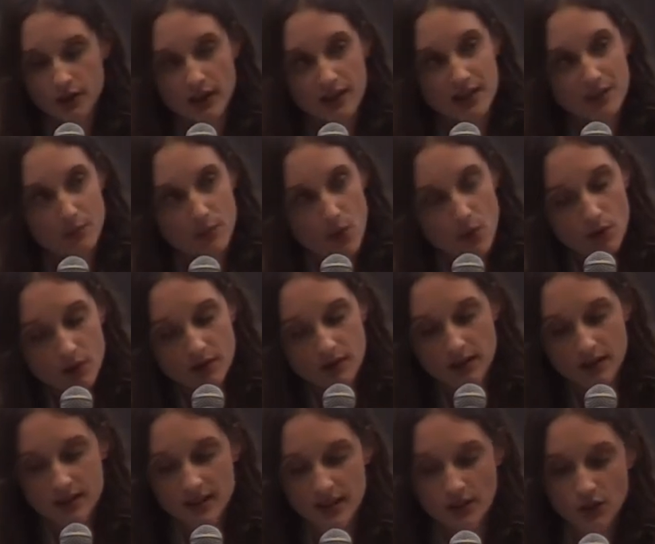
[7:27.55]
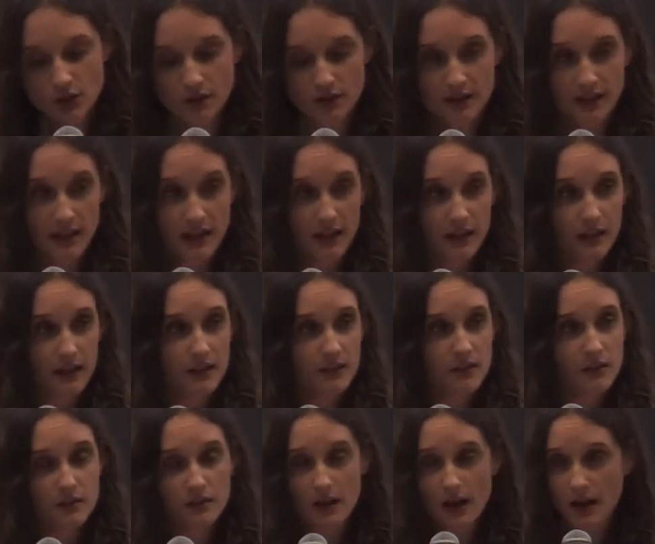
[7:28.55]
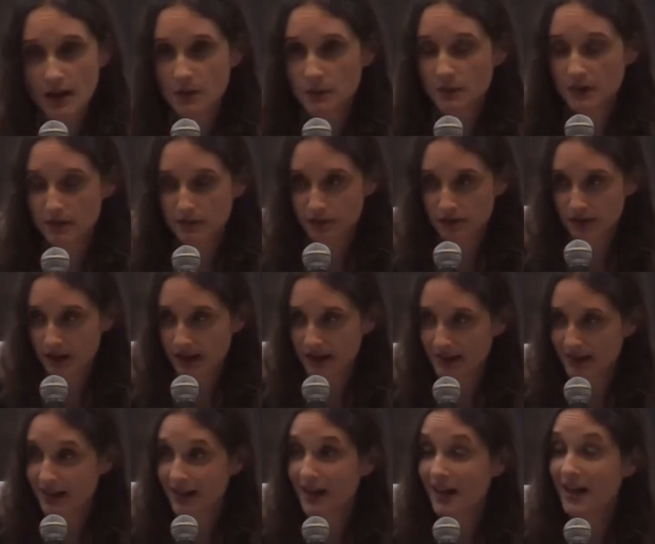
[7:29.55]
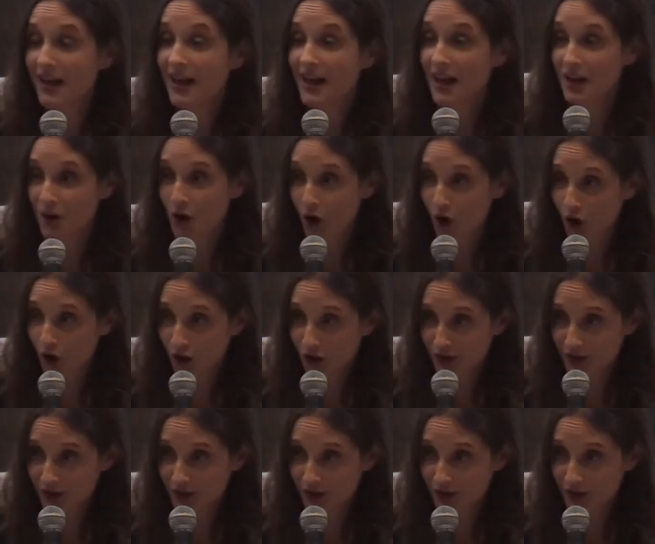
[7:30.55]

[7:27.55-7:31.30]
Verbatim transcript: and the most essential thing is to not be afraid at all.